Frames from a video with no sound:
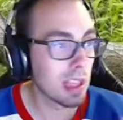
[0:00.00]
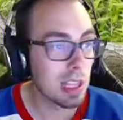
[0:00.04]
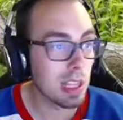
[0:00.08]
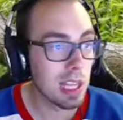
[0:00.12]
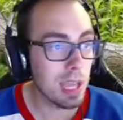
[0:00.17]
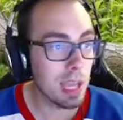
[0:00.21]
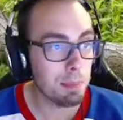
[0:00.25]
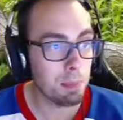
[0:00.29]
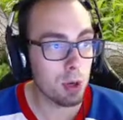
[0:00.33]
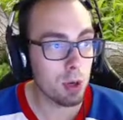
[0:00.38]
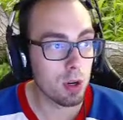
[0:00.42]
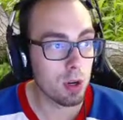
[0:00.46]

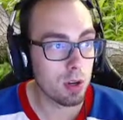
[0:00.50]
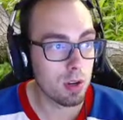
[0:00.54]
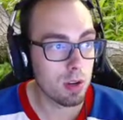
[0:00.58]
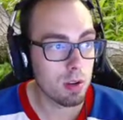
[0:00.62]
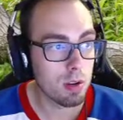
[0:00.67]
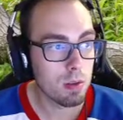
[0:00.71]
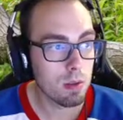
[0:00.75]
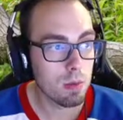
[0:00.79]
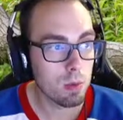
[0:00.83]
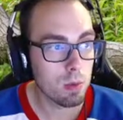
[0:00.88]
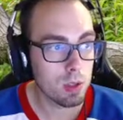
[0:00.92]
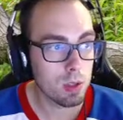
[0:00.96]
leopard
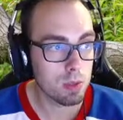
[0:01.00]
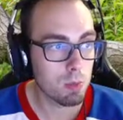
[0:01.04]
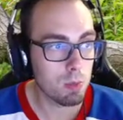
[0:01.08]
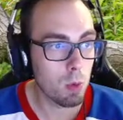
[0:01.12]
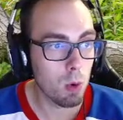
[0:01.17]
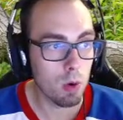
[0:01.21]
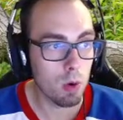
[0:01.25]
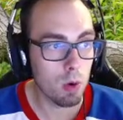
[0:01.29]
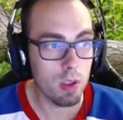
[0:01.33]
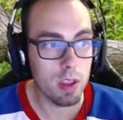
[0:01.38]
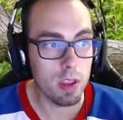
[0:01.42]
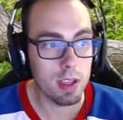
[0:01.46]
was
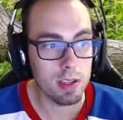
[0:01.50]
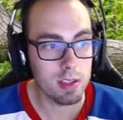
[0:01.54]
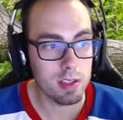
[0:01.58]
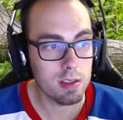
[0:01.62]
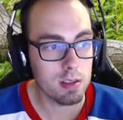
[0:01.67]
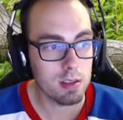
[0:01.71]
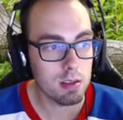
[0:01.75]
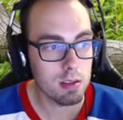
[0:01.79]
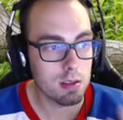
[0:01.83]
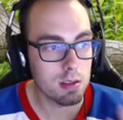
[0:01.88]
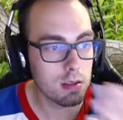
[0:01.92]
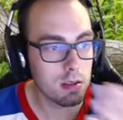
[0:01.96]
more
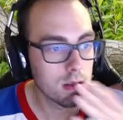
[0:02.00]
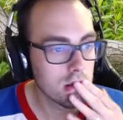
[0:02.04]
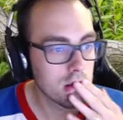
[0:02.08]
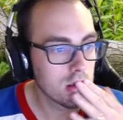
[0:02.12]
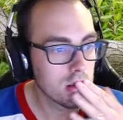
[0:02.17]
this.